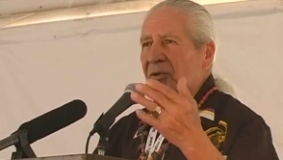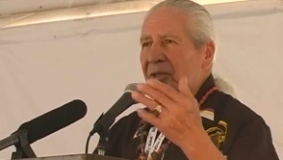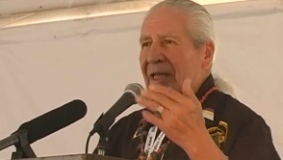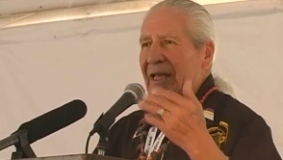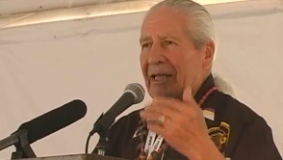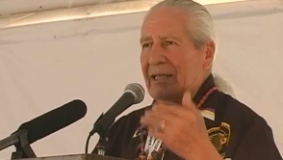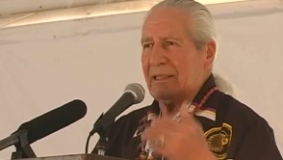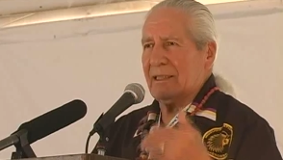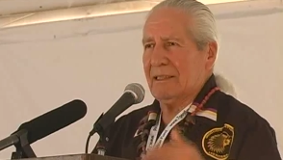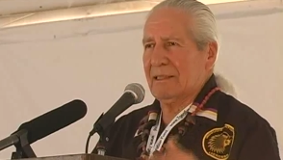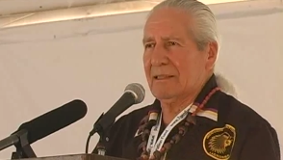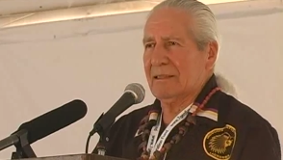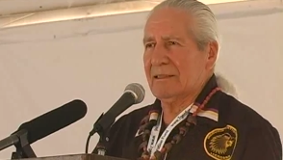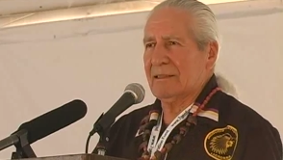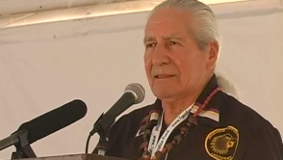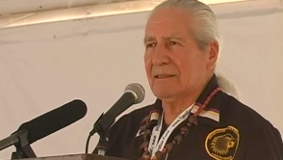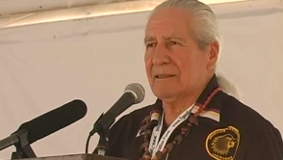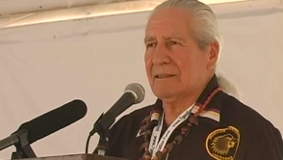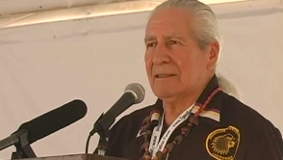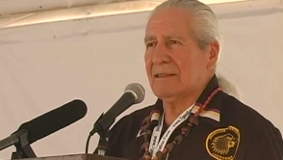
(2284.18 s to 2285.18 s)
day.
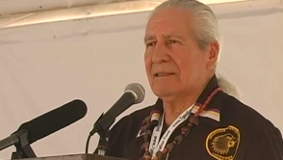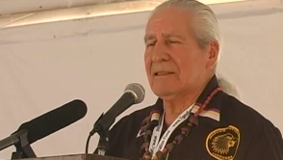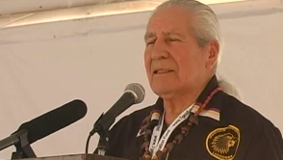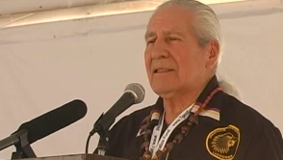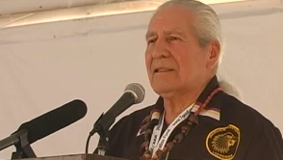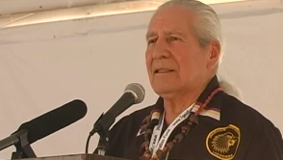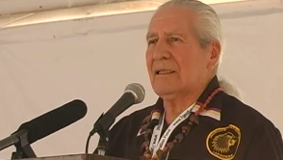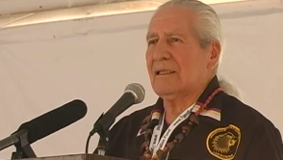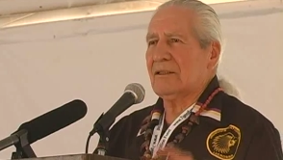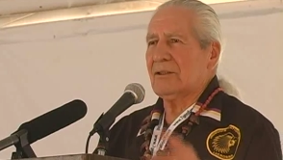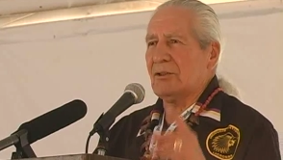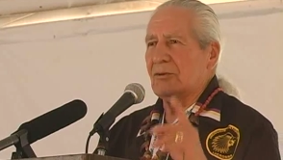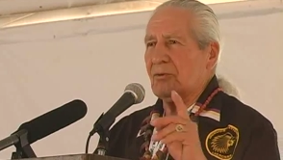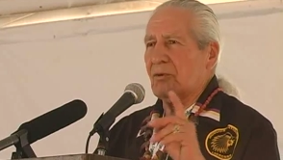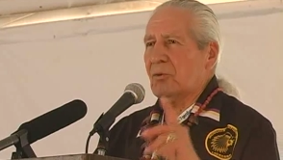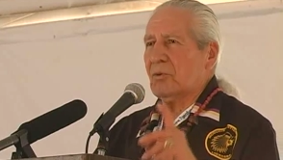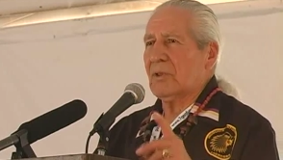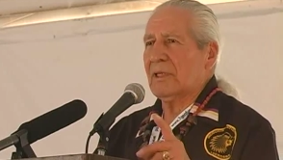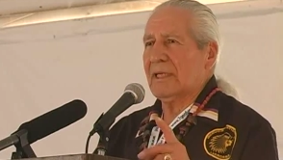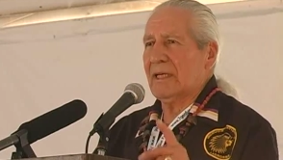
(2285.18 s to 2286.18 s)
And you
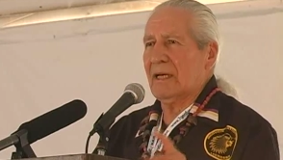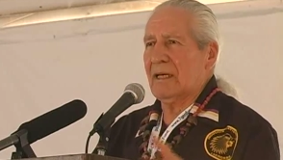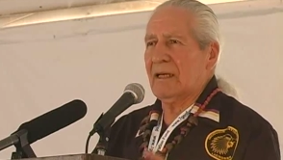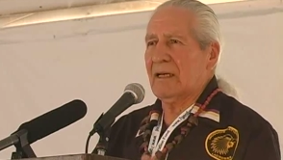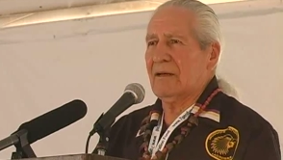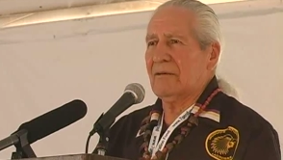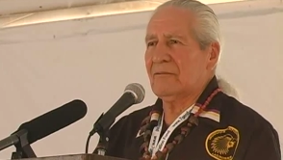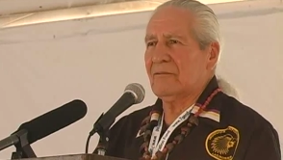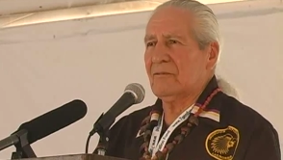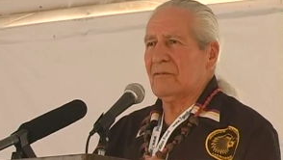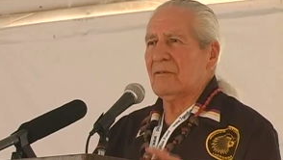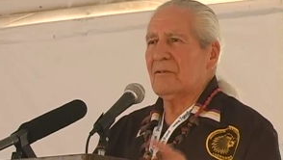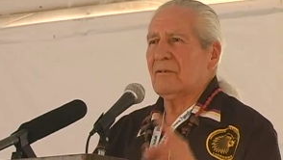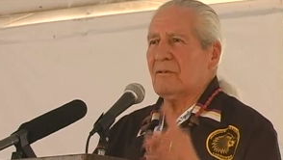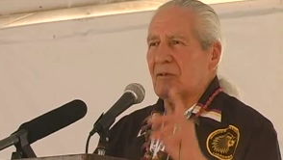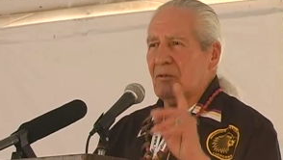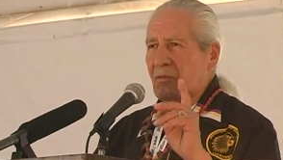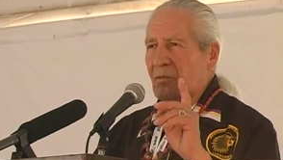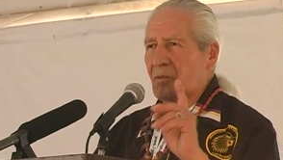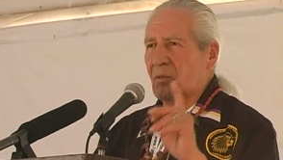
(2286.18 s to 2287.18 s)
only have
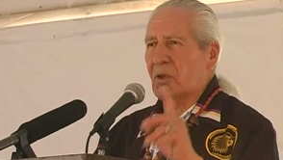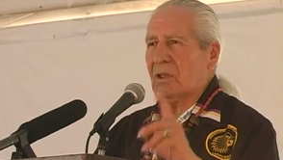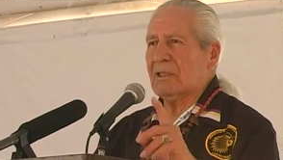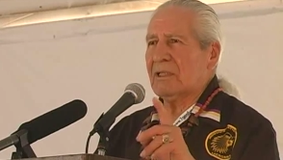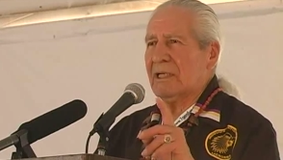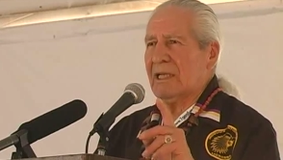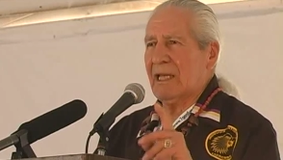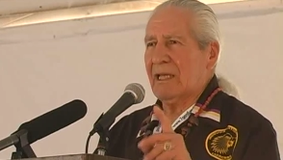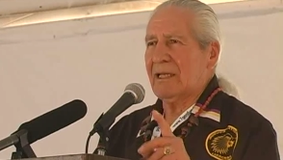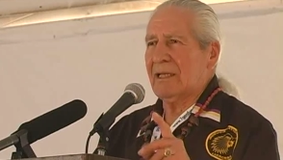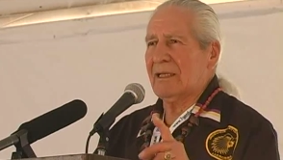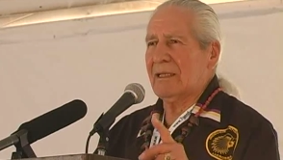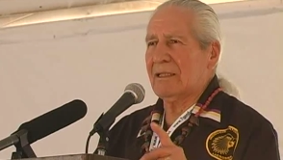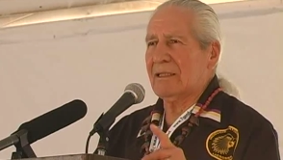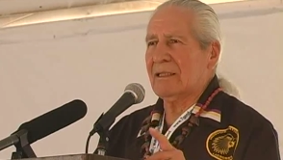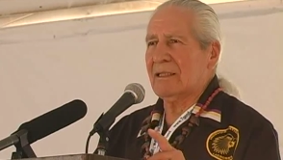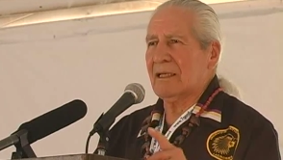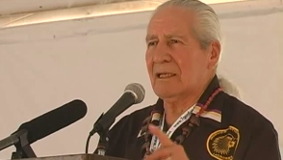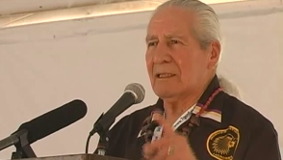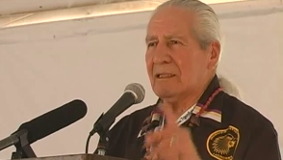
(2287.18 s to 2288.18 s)
one day
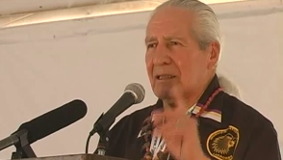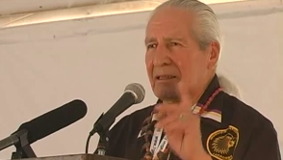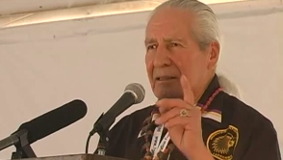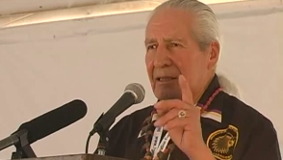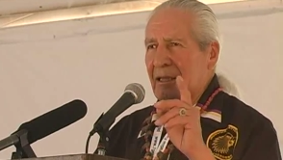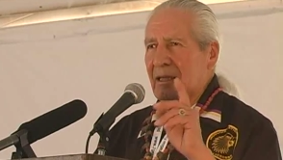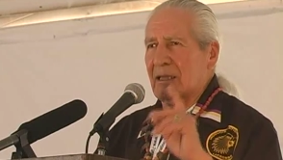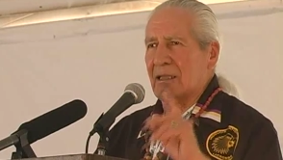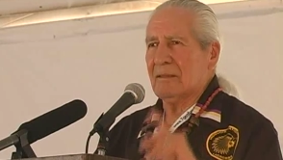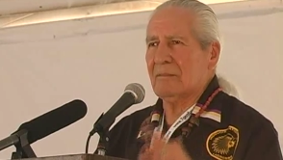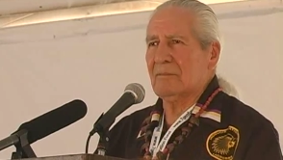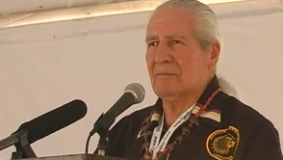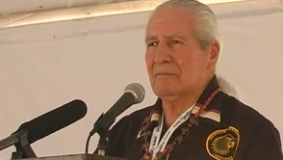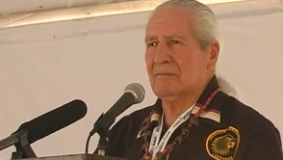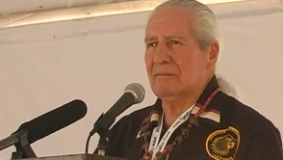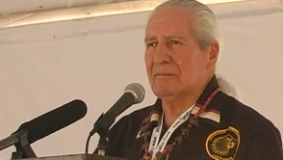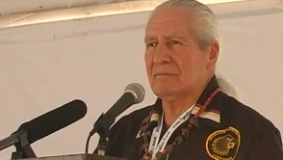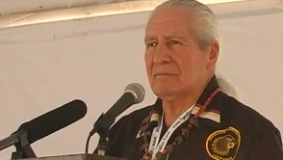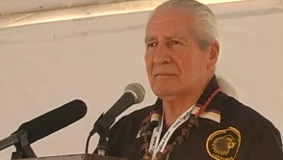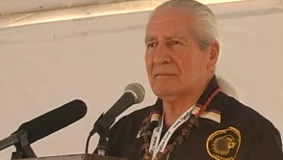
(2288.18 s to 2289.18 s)
at a time.
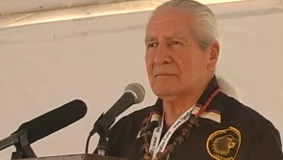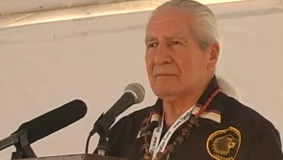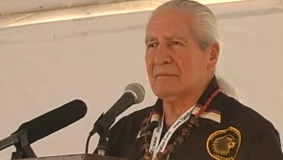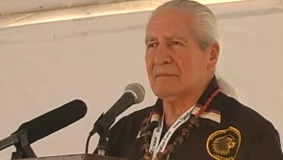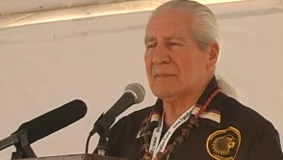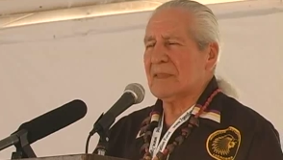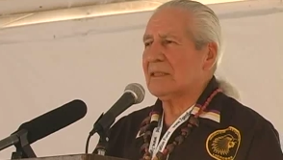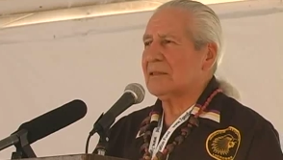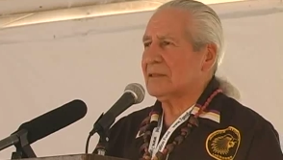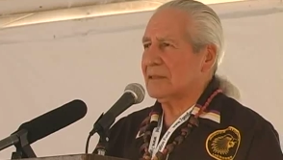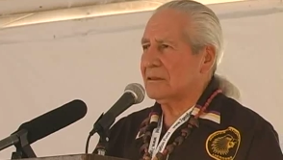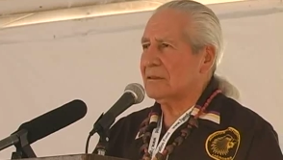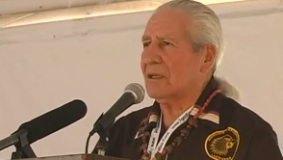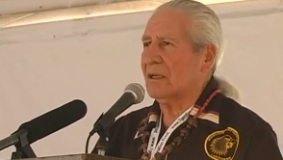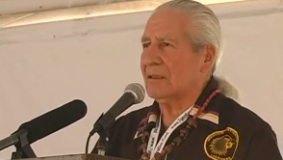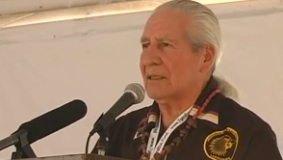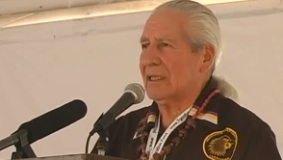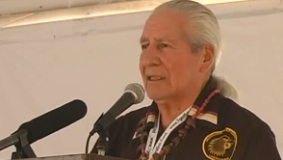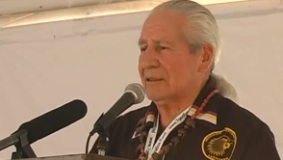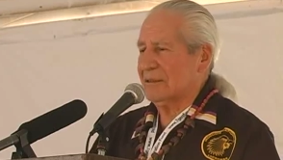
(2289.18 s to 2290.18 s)

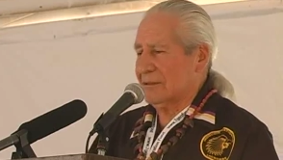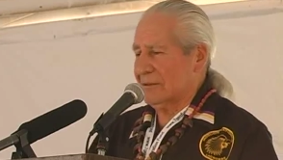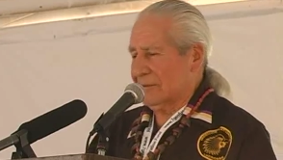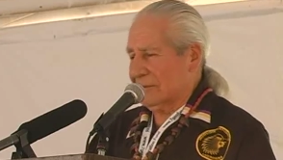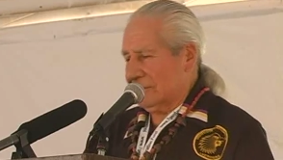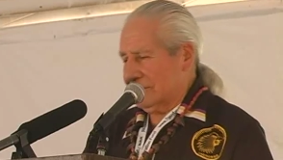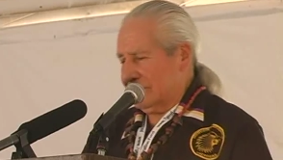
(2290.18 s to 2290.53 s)
Done it.